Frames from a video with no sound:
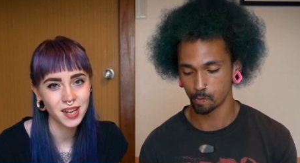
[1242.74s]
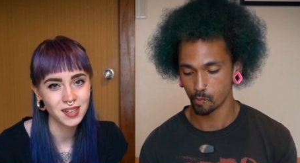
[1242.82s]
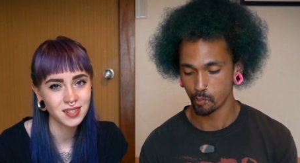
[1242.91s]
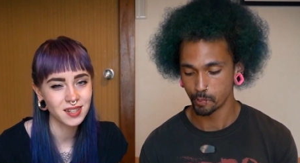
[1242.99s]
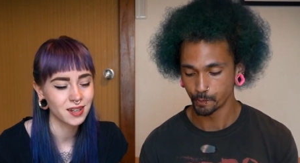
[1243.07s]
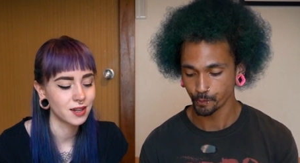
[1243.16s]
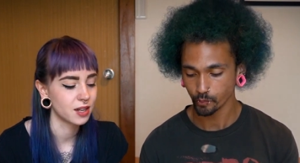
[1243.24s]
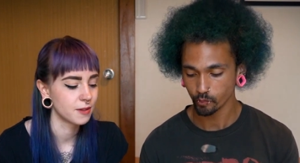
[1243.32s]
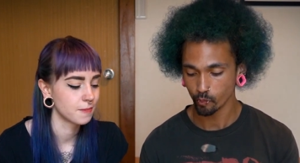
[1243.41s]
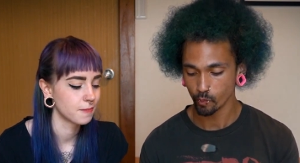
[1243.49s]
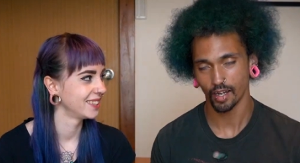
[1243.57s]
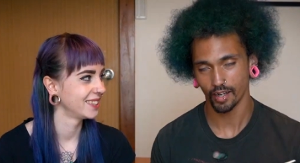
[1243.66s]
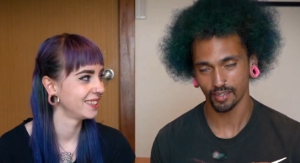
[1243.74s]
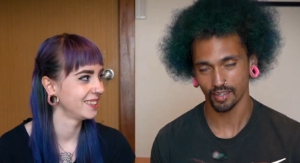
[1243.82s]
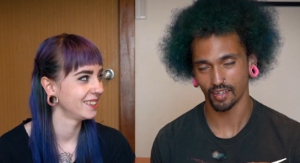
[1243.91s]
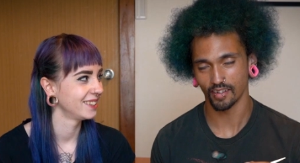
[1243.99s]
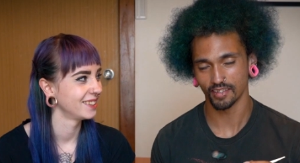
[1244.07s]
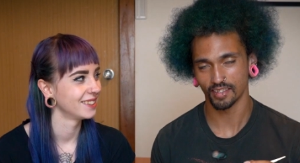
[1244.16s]
Speaker 1: hard to waste, yeah. I like to
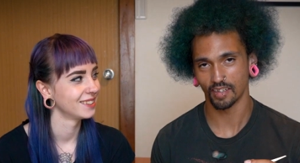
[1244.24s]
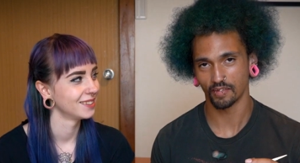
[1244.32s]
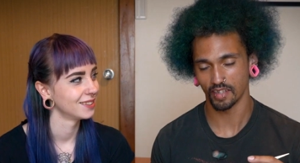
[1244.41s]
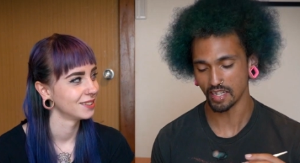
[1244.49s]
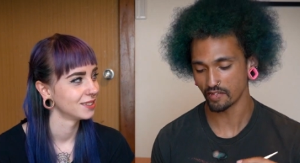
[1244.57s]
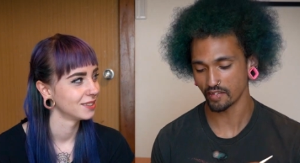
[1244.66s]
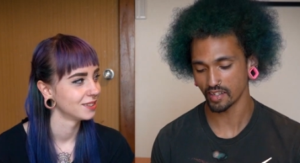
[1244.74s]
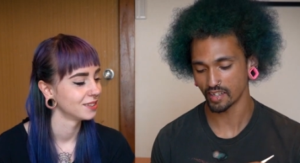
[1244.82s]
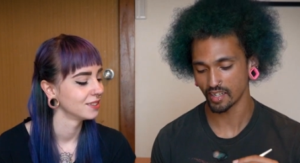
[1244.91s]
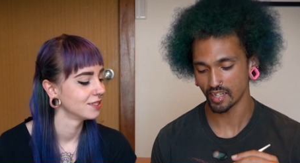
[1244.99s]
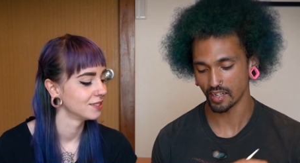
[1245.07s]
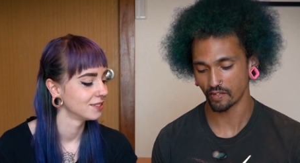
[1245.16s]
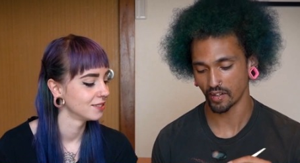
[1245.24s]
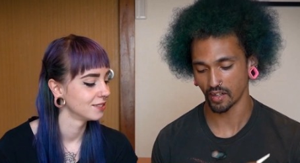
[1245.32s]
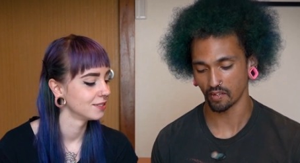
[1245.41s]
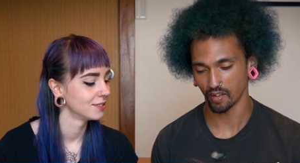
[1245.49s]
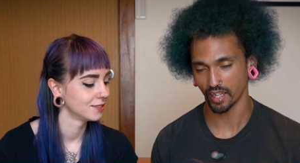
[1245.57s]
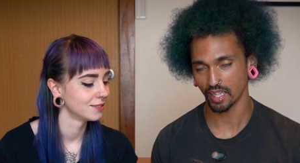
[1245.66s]
eat all the stuff even if I
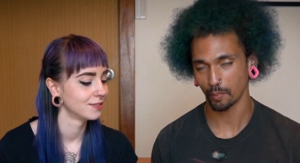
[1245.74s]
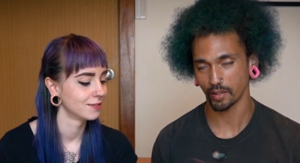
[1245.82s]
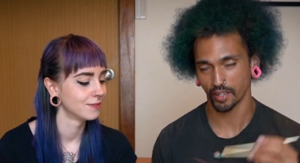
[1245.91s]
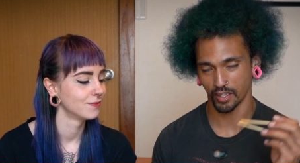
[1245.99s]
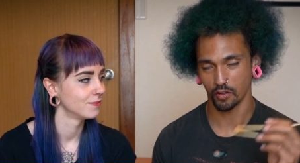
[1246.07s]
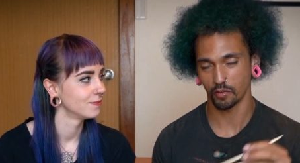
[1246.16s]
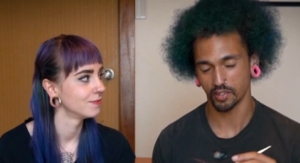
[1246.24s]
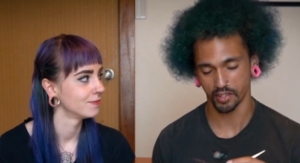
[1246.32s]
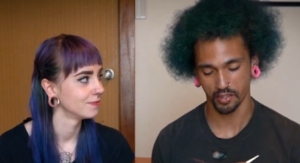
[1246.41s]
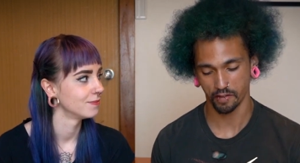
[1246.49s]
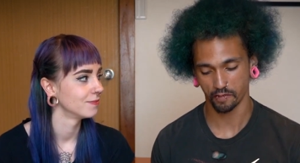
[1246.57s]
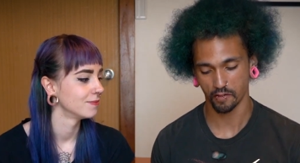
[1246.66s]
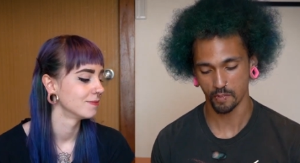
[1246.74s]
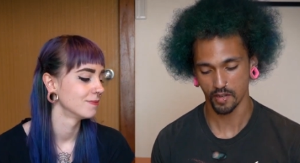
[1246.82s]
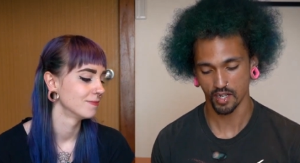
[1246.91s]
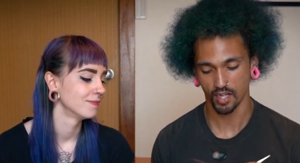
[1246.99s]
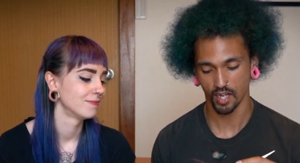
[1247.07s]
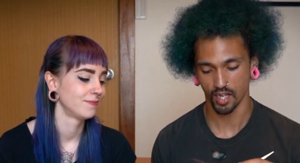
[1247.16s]
don't like it because I know it's good for me
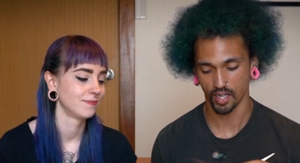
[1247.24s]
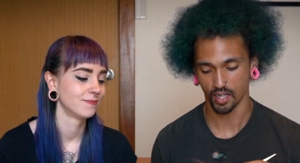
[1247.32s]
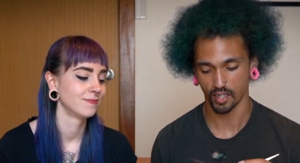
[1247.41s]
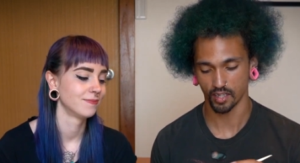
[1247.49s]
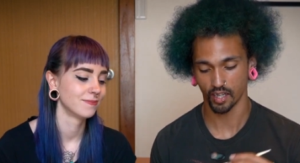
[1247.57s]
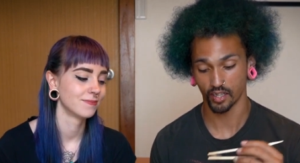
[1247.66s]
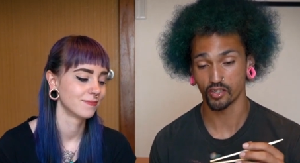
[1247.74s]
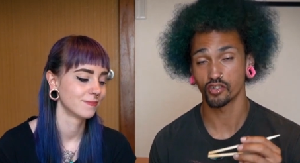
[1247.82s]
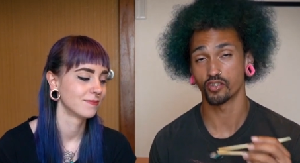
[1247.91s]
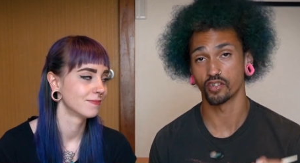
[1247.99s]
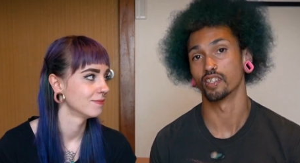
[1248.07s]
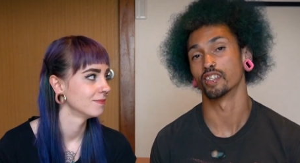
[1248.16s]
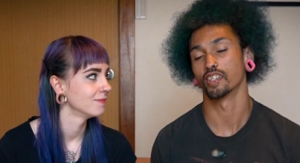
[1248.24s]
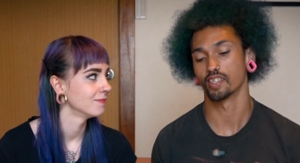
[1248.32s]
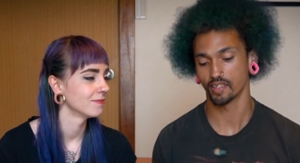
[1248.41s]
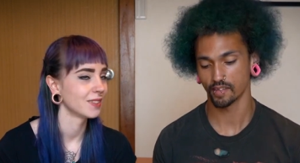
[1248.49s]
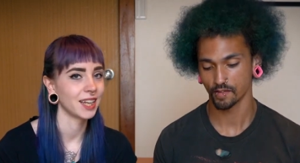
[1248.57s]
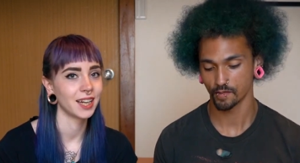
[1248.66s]
and I should eat it.
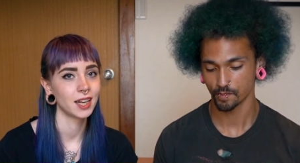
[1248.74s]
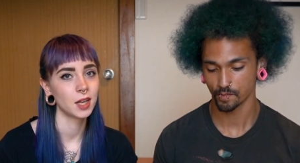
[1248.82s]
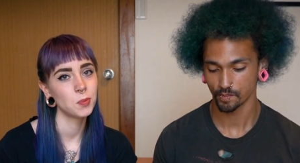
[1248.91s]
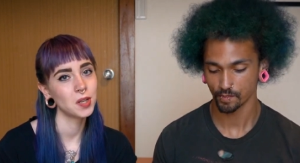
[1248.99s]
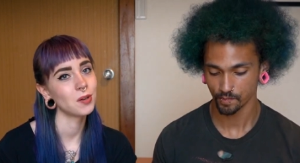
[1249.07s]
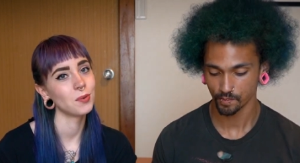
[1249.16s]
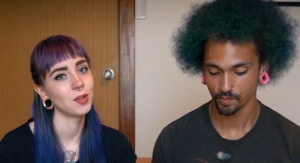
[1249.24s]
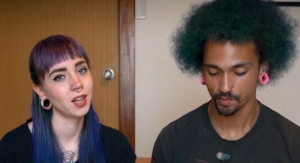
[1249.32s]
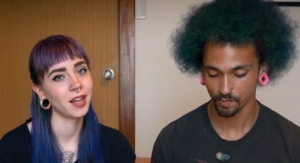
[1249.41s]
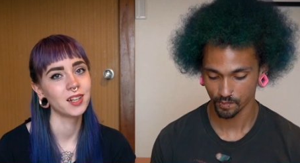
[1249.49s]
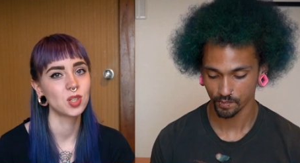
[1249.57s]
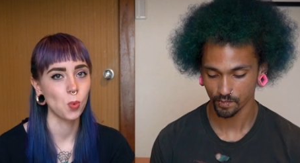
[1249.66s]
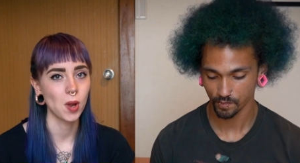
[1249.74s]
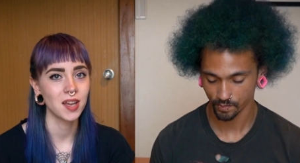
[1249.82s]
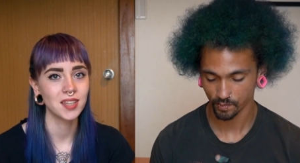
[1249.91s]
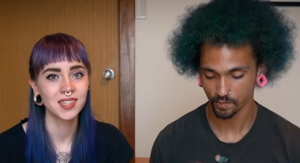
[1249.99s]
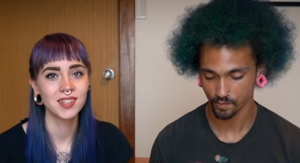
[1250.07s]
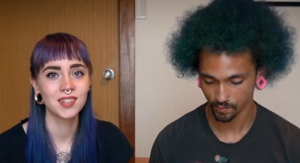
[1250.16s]
Speaker 2: Yeah, and we don't really like to
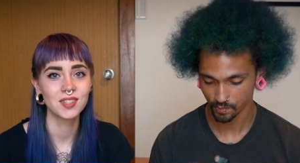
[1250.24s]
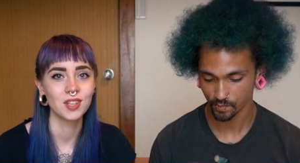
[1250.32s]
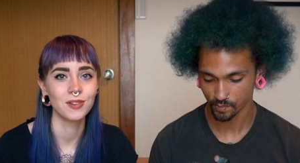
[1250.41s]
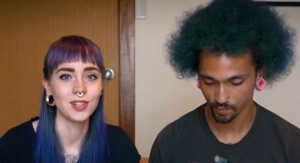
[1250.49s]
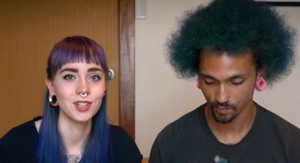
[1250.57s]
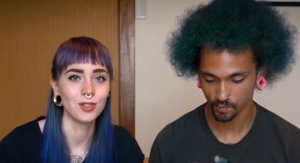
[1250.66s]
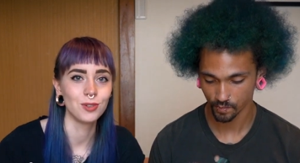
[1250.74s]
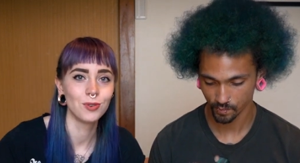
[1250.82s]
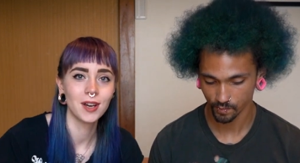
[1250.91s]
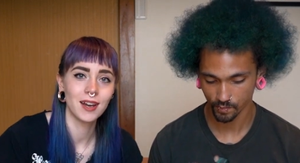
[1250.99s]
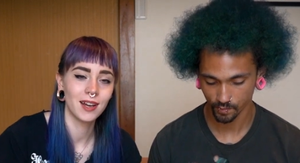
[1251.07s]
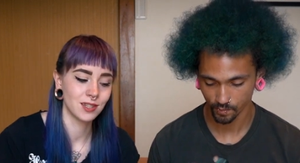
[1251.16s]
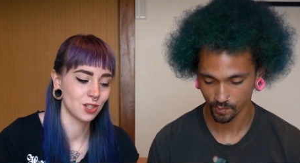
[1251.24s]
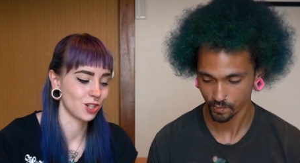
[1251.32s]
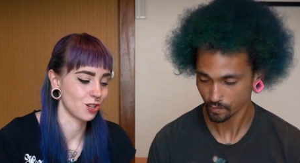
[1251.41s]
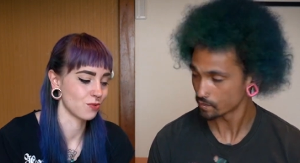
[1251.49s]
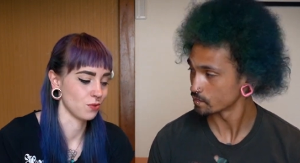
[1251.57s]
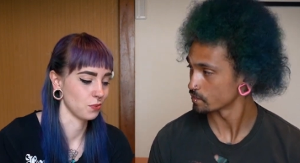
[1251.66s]
waste, so we do, as a
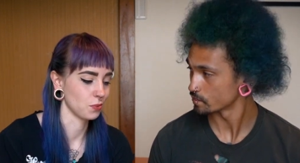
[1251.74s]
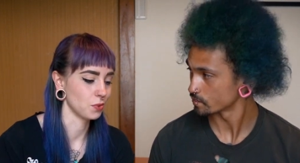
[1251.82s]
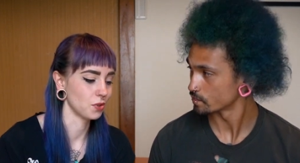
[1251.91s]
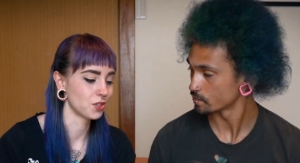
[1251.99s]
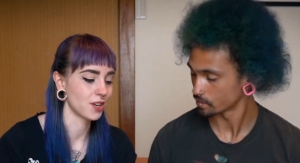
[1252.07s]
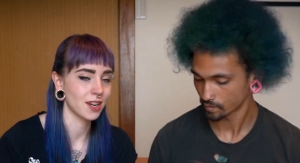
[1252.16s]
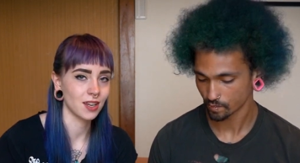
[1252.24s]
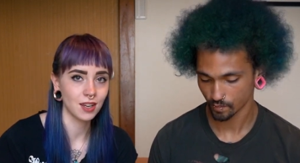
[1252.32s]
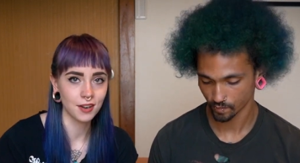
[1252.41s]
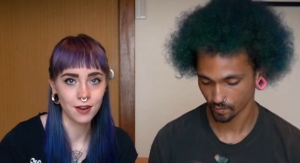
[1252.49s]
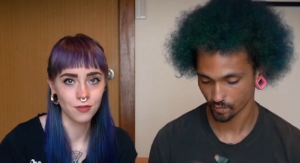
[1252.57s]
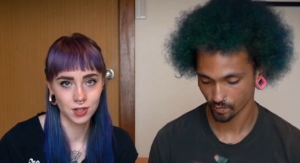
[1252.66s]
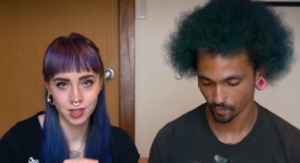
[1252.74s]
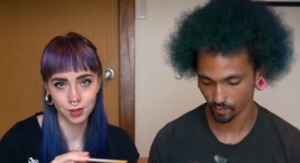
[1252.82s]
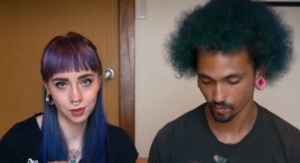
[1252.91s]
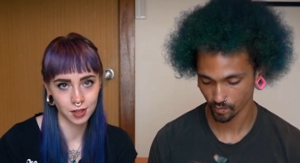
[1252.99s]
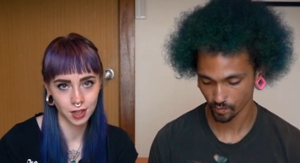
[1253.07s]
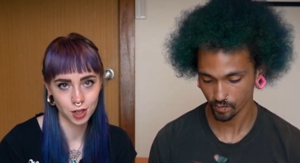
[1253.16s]
general rule, try to eat every single
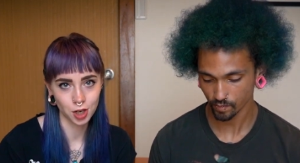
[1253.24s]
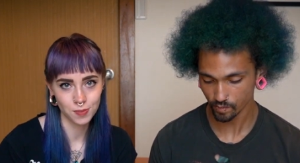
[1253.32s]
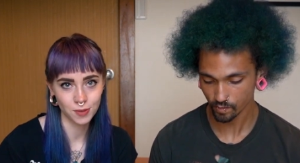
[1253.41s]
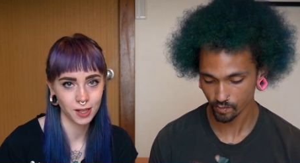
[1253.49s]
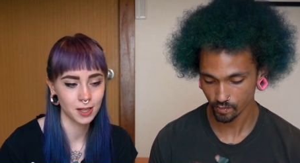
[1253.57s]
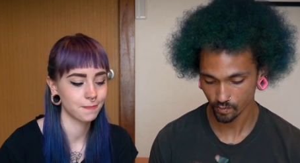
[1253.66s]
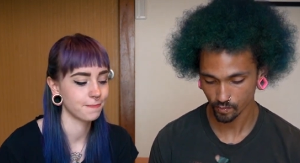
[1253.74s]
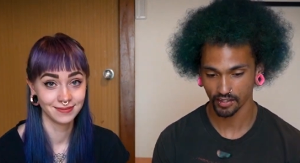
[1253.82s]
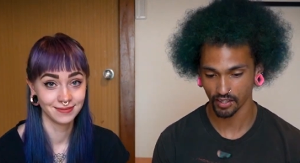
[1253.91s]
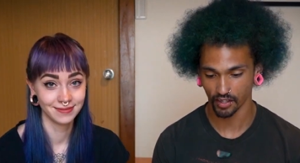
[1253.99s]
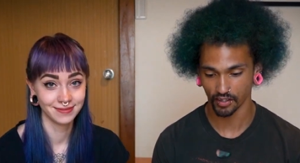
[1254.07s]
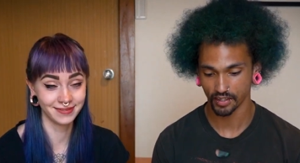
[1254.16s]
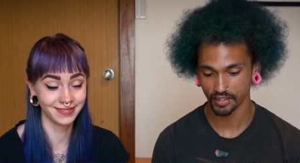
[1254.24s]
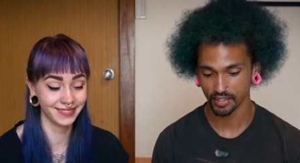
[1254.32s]
thing on our plate.
Speaker 1: So,